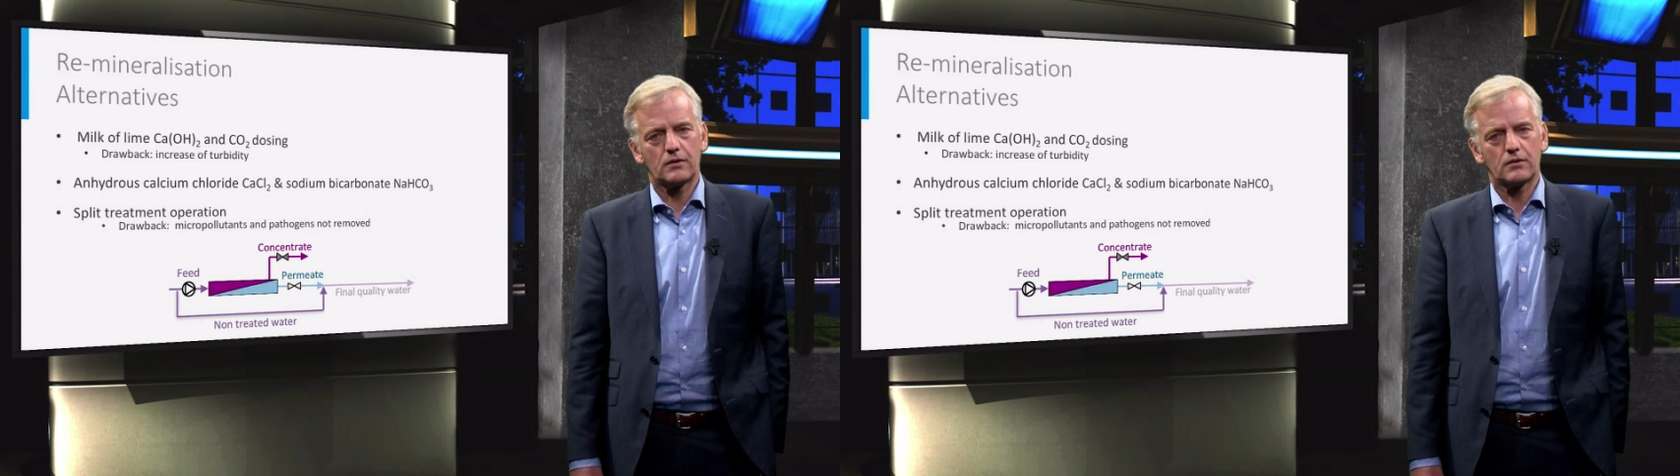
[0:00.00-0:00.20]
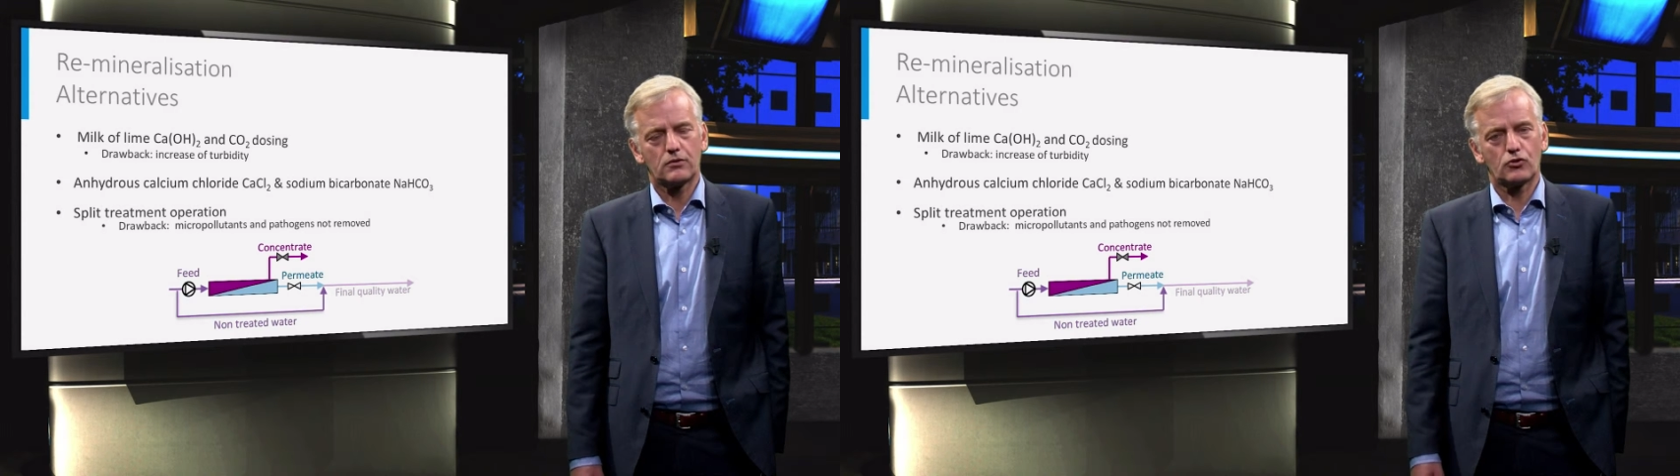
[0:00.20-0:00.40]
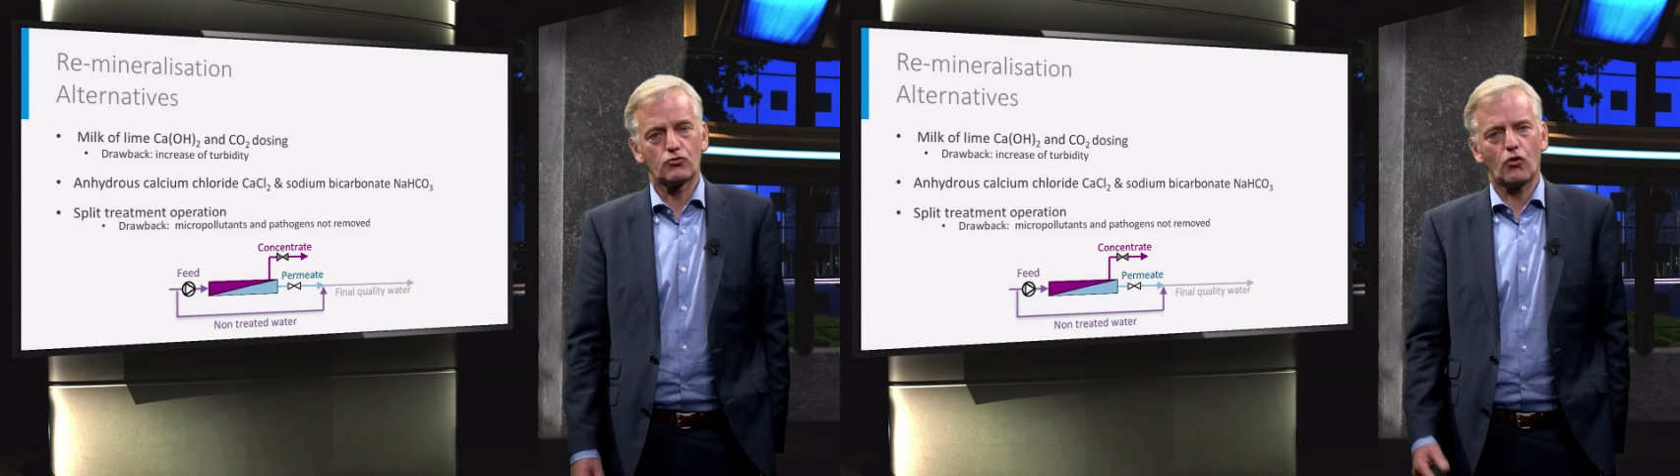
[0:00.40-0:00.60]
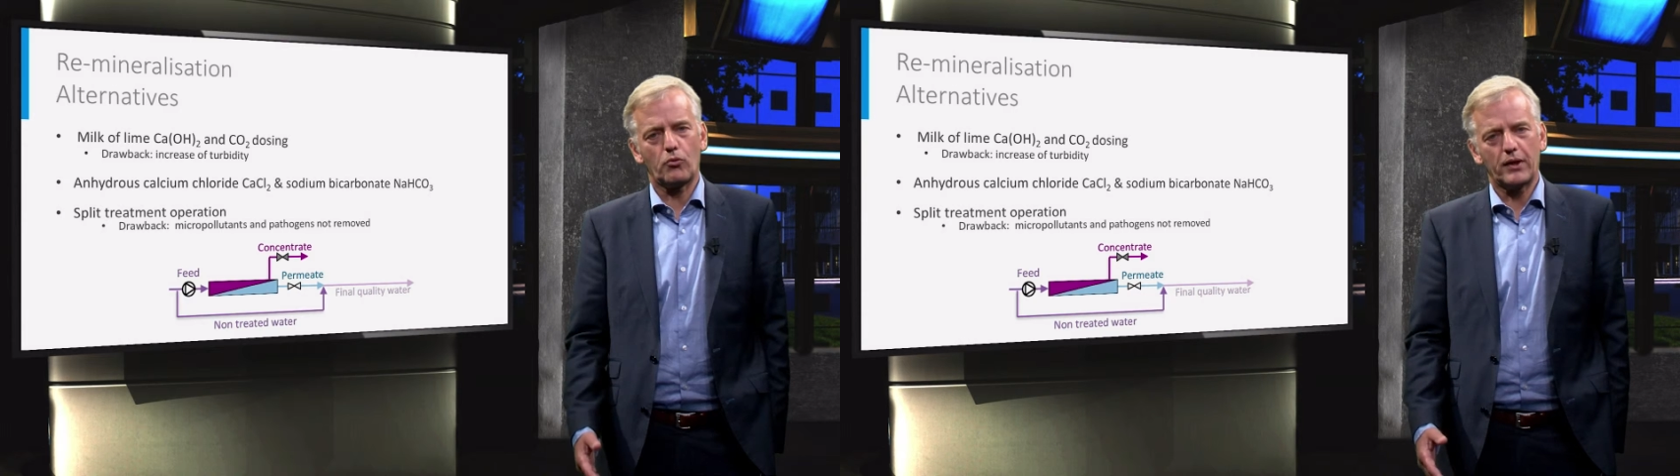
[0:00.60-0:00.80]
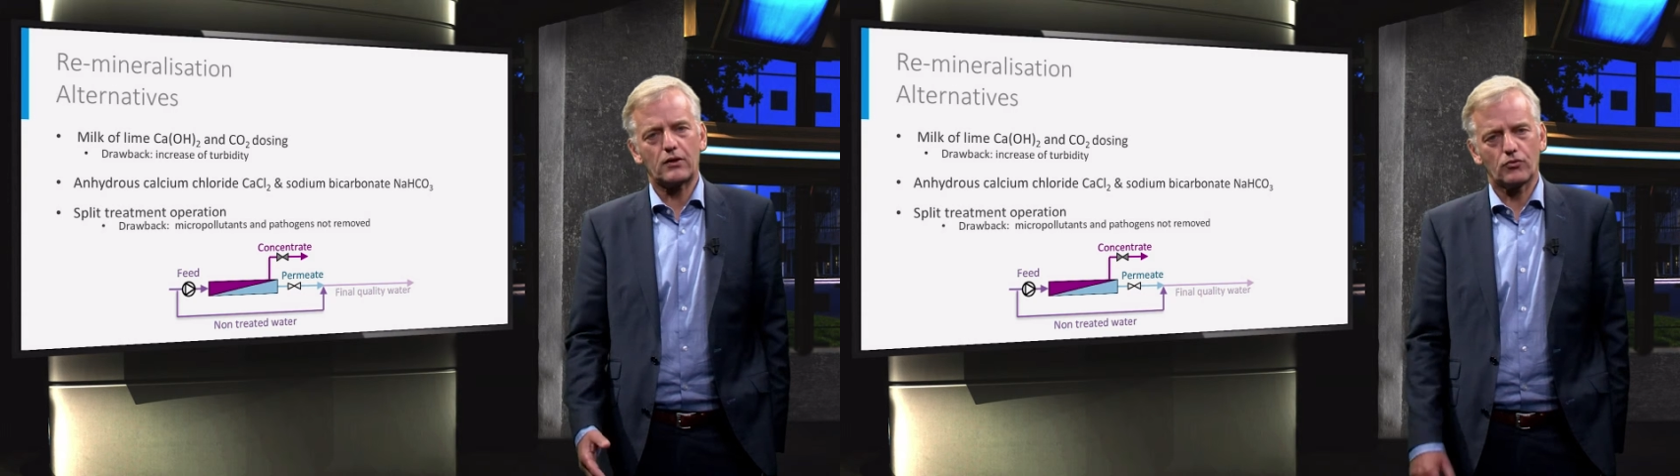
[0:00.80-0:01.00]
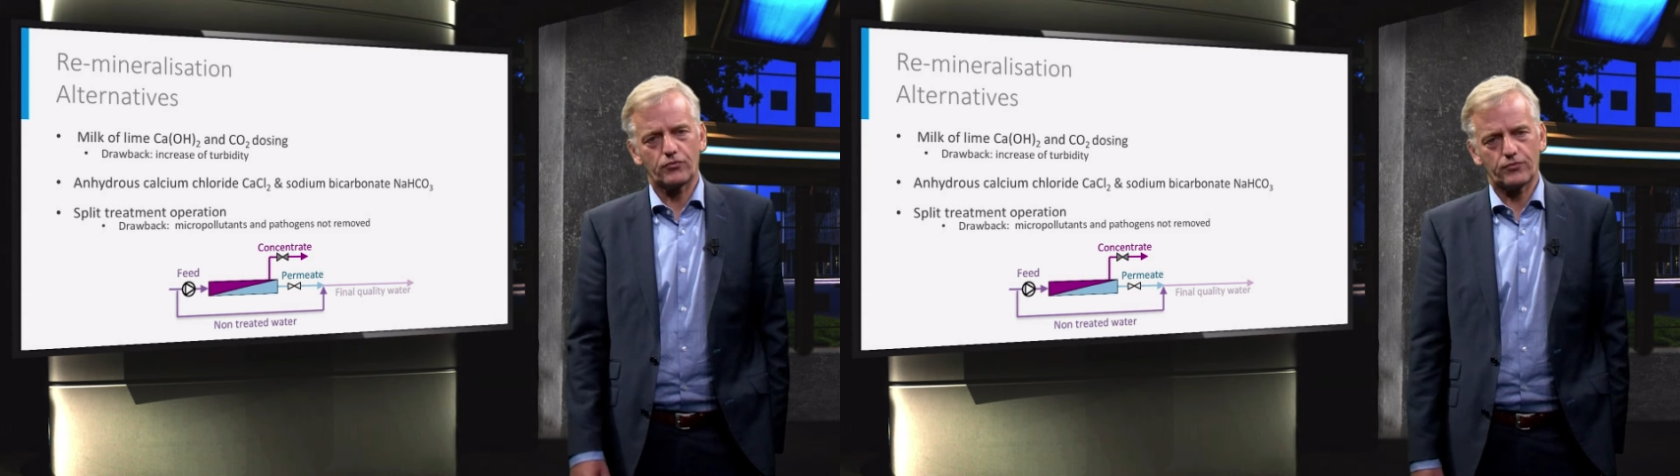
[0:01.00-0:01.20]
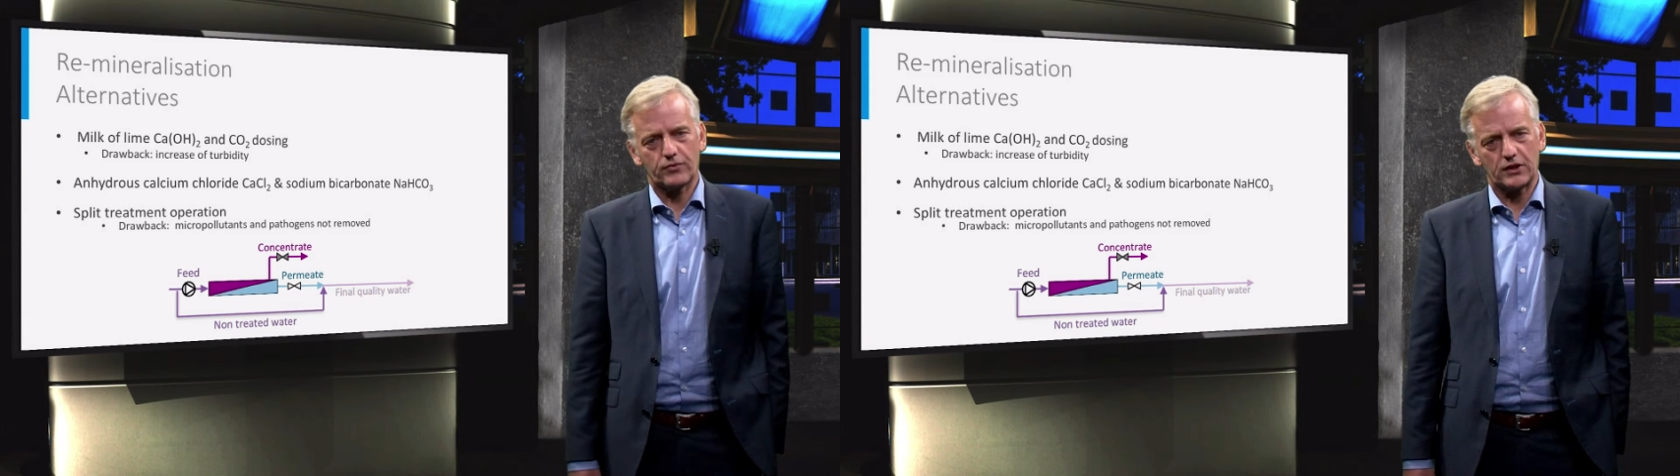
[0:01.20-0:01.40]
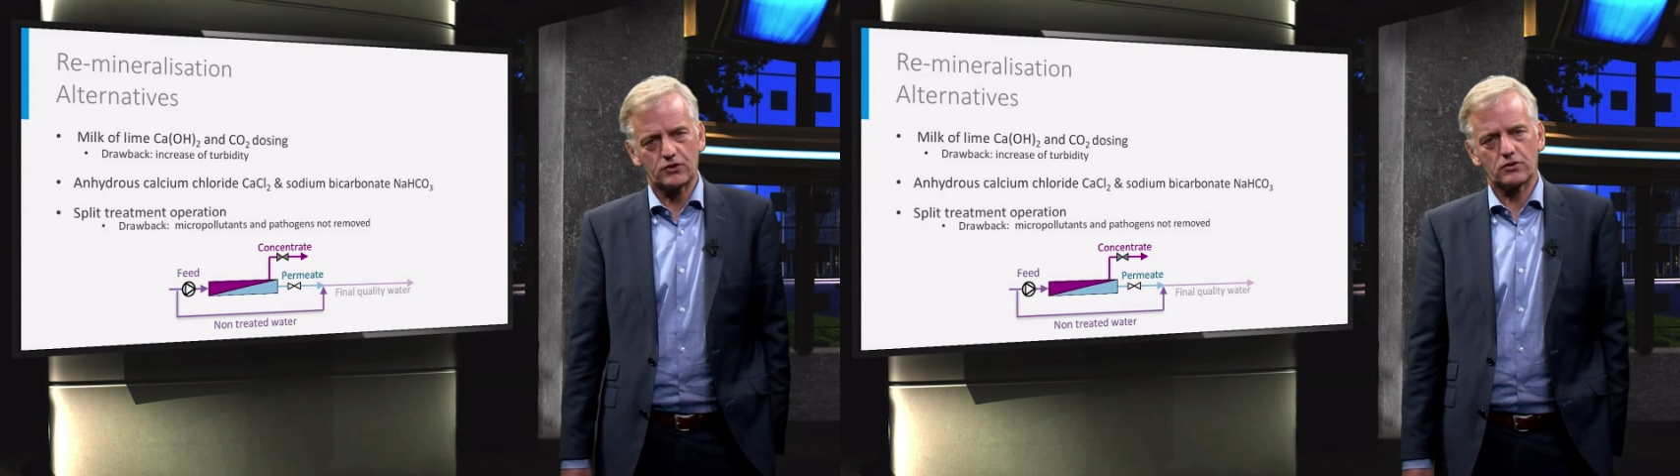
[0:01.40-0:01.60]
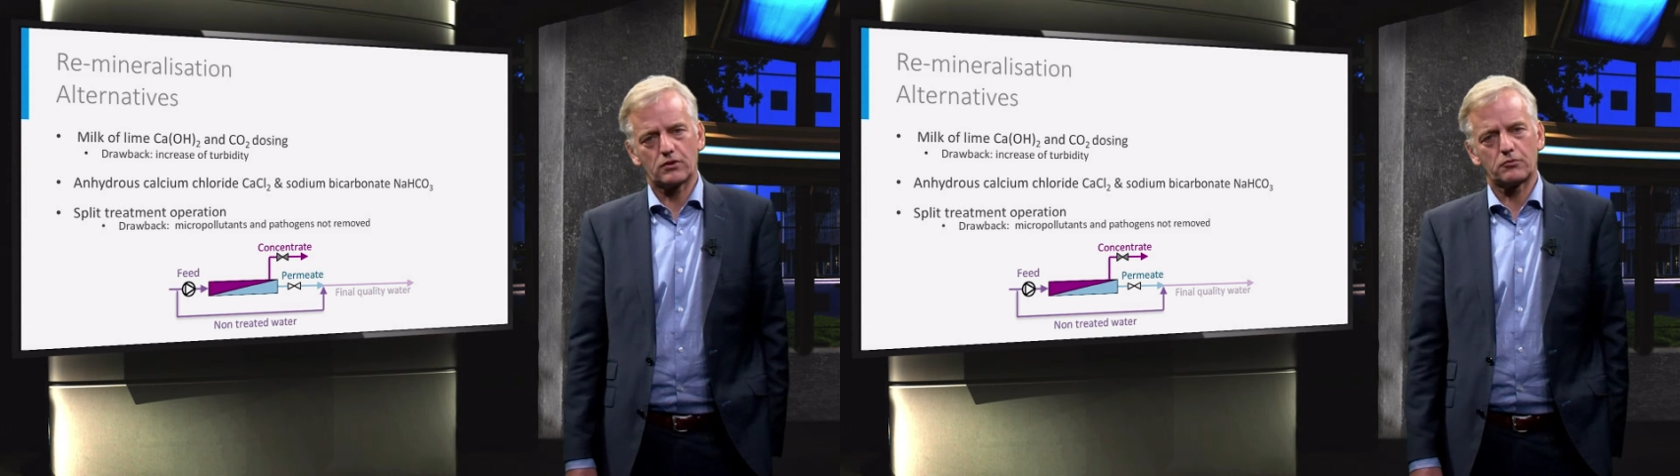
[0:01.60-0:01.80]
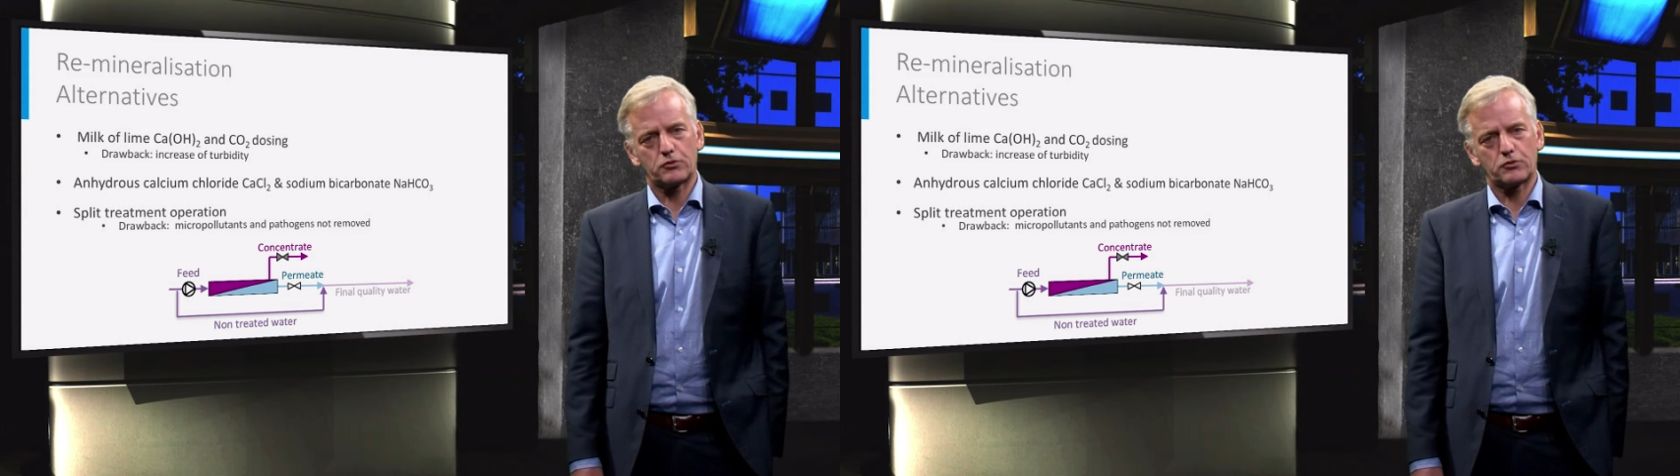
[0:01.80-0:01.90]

The drawback of this